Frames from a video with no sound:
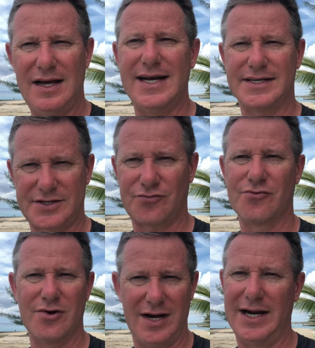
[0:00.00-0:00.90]
It's
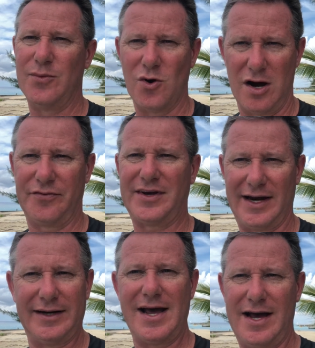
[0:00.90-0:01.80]
really worth
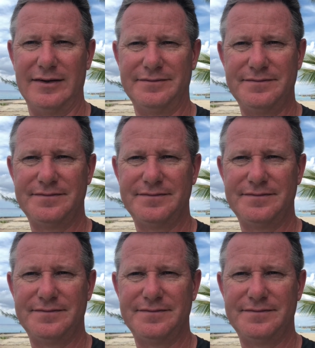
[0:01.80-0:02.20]
getting here.